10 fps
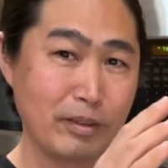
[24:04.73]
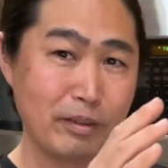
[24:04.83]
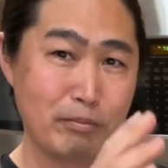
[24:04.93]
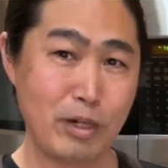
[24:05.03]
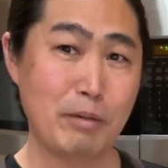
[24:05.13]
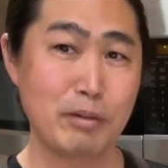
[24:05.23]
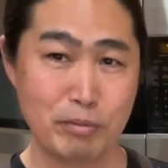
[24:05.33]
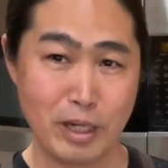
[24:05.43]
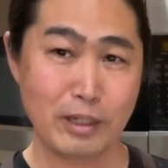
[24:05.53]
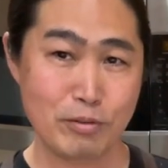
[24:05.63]
Breville
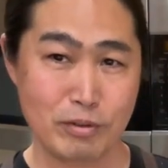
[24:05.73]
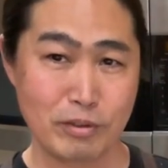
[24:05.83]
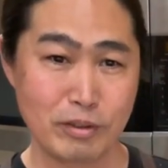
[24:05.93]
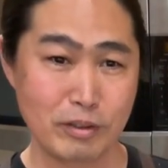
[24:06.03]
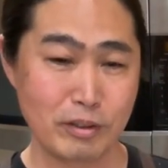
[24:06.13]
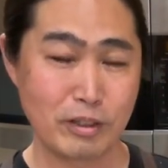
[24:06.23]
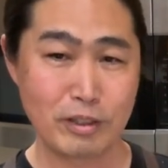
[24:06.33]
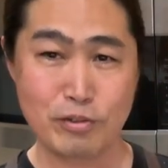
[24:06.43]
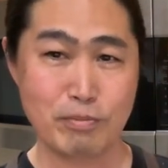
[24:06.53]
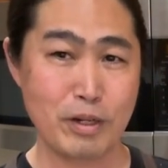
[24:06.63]
products, you know,
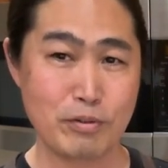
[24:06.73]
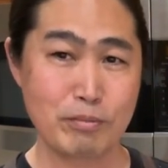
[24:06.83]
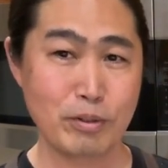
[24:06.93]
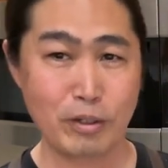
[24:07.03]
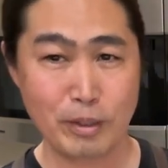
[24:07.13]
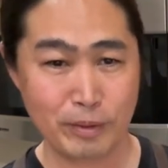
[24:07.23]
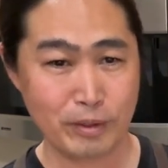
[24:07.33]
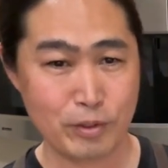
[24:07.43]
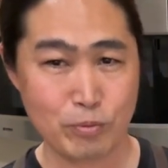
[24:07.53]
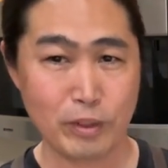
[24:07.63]
Espresso Pro. I mean
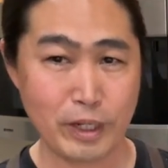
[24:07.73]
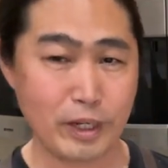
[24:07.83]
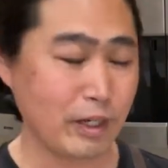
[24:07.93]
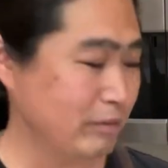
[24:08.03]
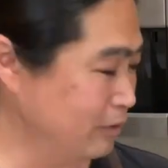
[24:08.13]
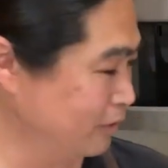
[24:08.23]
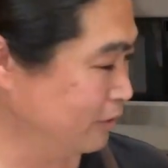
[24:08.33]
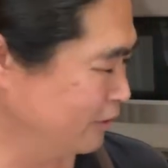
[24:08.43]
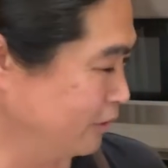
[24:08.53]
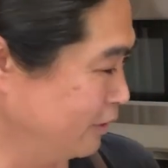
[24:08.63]
that's what I have.
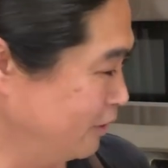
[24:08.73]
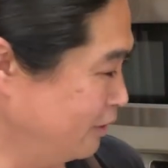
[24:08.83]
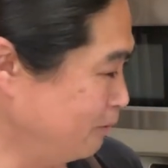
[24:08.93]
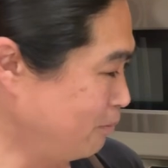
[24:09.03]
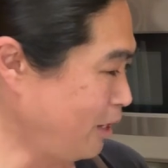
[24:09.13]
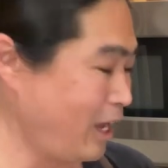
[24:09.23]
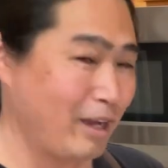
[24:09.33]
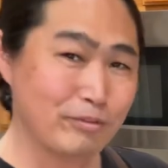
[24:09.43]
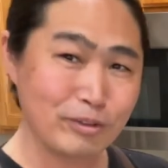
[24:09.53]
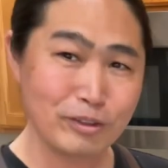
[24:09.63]
But
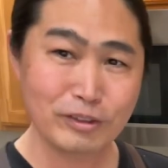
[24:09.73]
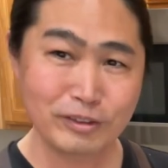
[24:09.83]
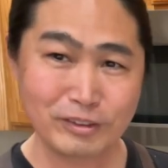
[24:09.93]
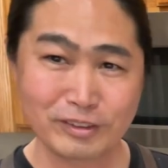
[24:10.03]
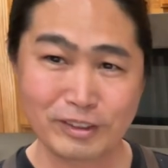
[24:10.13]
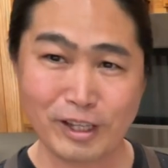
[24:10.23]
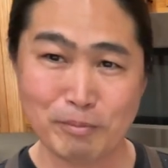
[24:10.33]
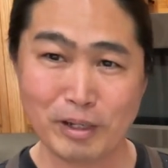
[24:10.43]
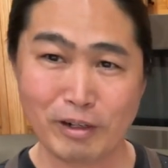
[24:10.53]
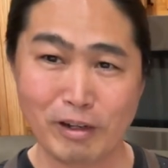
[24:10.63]
afternoon at
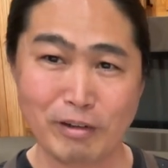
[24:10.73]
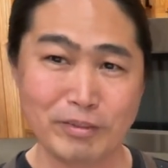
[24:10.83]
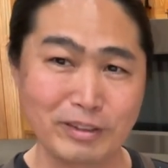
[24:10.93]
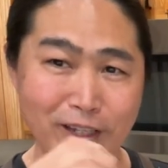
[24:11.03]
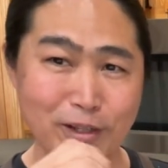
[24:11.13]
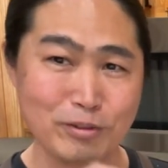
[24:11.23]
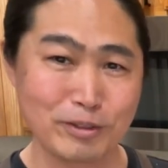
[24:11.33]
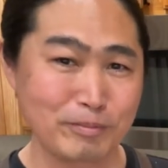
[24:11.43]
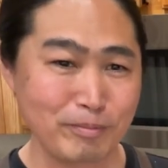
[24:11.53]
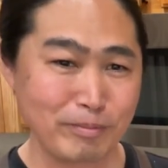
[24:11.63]
my coffee desk,
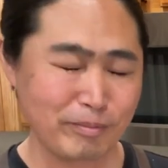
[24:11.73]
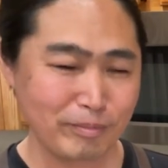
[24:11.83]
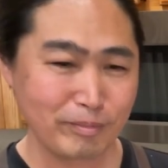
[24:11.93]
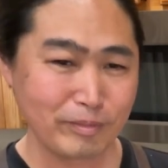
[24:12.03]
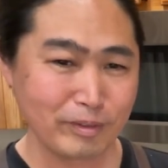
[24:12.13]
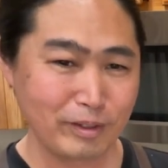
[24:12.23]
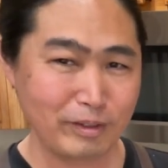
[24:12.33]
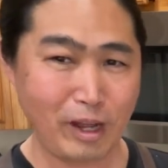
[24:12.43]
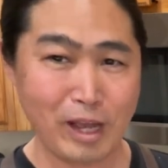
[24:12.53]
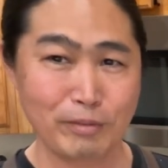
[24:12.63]
you know,
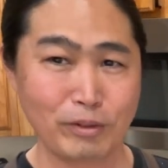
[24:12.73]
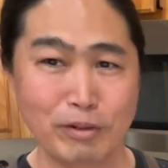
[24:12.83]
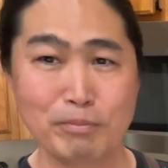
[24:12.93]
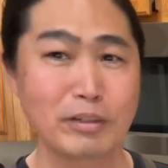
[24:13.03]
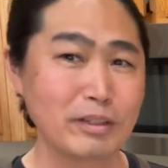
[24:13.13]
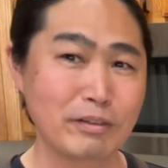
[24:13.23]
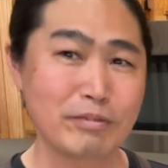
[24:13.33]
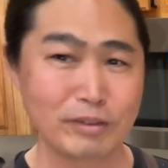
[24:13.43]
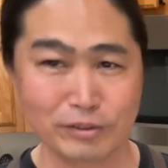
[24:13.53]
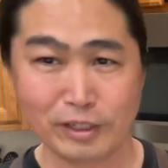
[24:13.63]
I have a completely
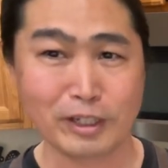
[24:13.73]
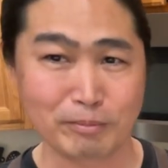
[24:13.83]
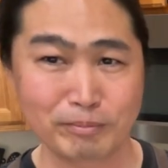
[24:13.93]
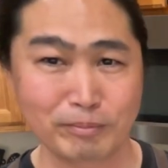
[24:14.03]
different setup.